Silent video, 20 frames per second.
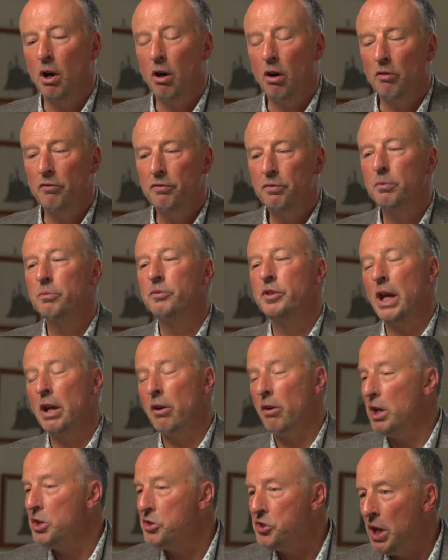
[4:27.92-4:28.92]
of,
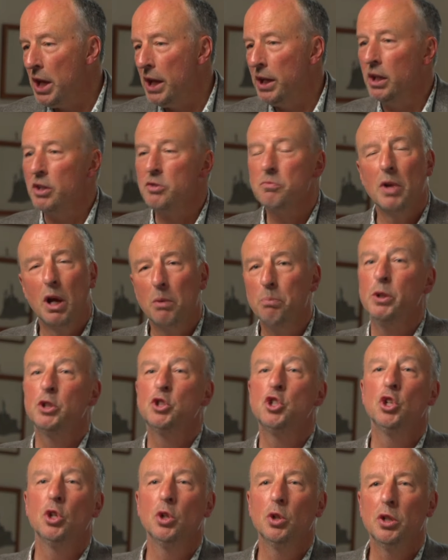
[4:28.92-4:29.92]
dare I say it, a
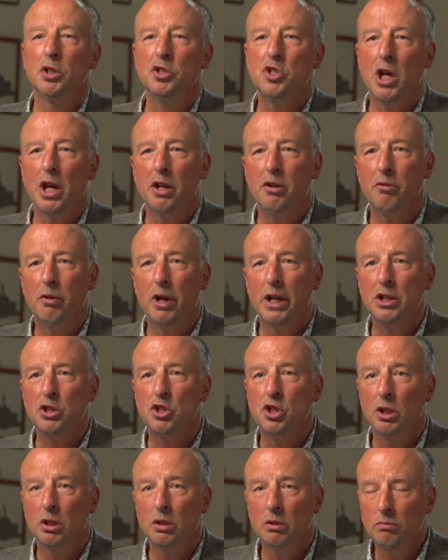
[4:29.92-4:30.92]
mature
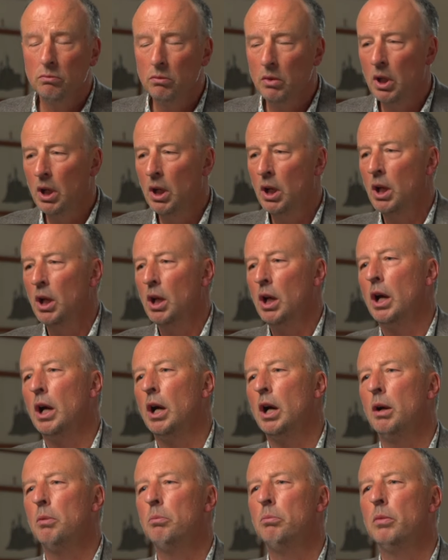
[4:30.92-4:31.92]
generation
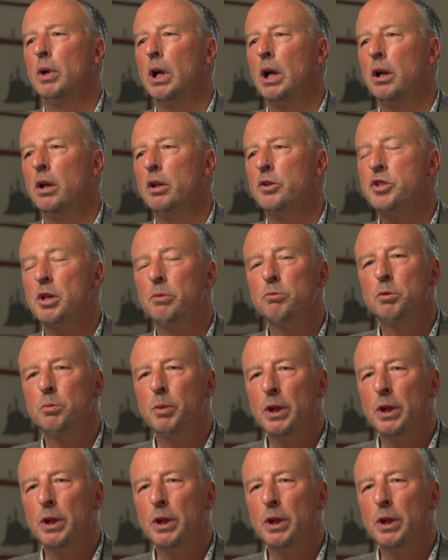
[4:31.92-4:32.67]
seem to